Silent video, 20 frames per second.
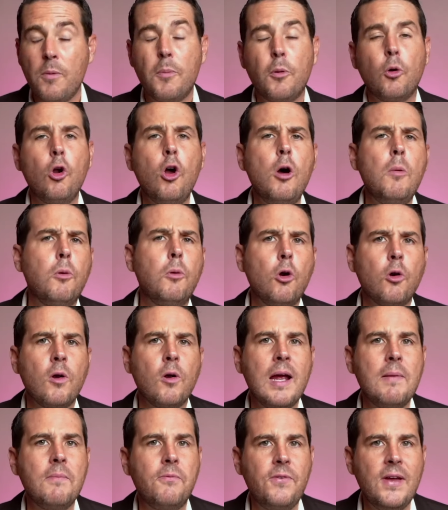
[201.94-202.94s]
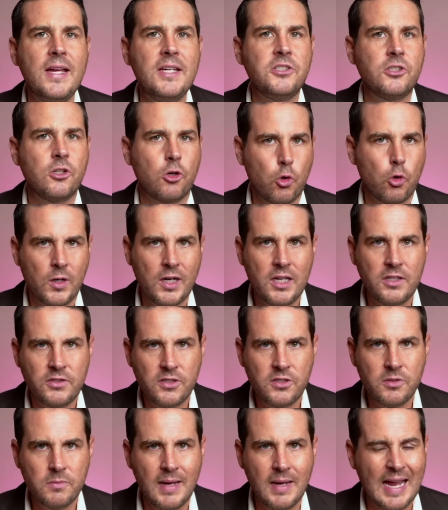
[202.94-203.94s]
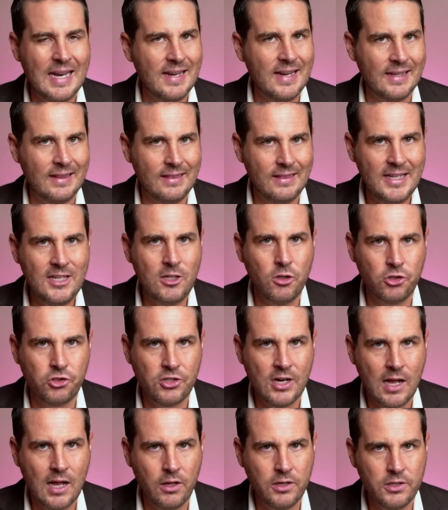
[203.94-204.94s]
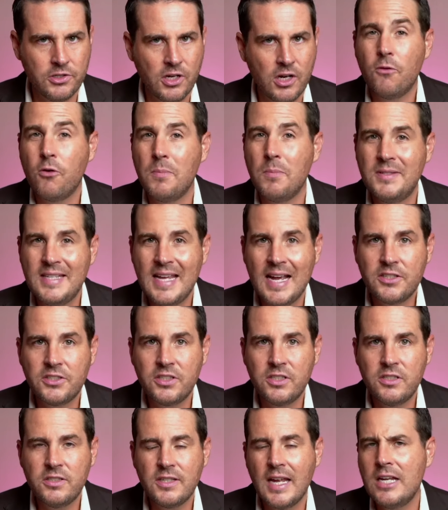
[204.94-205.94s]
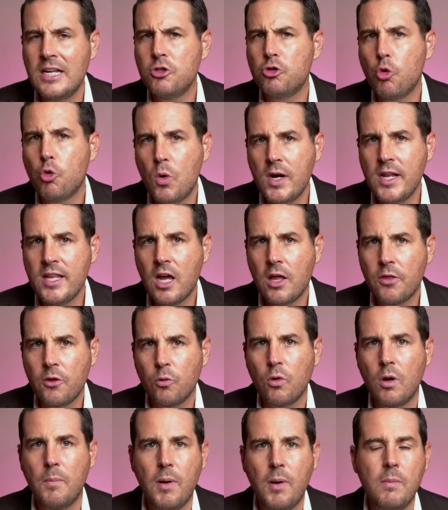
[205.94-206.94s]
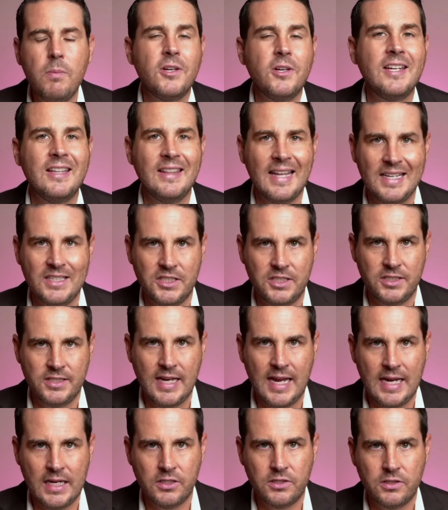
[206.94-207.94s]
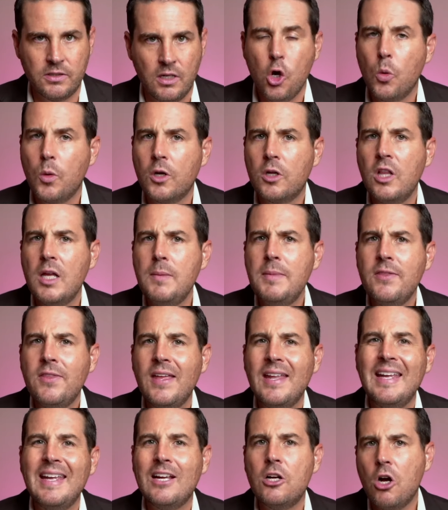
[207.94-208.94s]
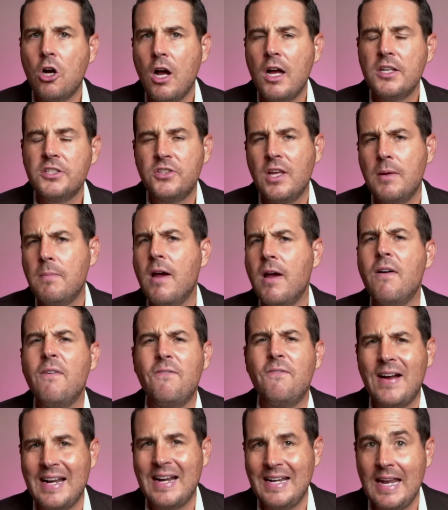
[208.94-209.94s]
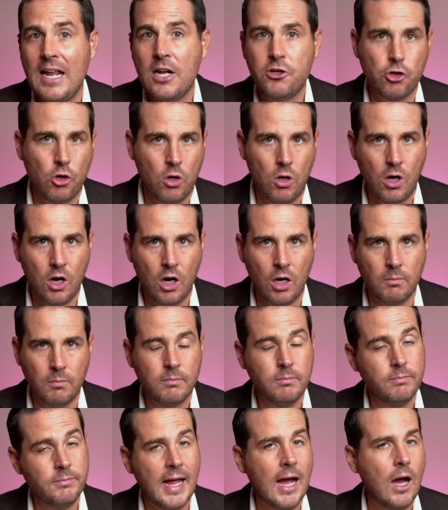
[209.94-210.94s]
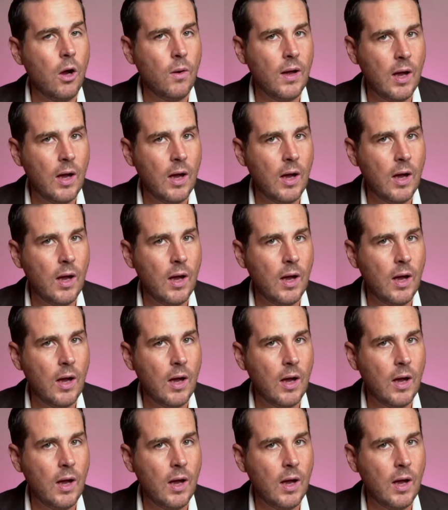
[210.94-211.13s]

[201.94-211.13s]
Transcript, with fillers: The parole program faced criticism and a legal challenge from Texas and 20 other Republican led states who were claiming that it caused them financial harm. Now,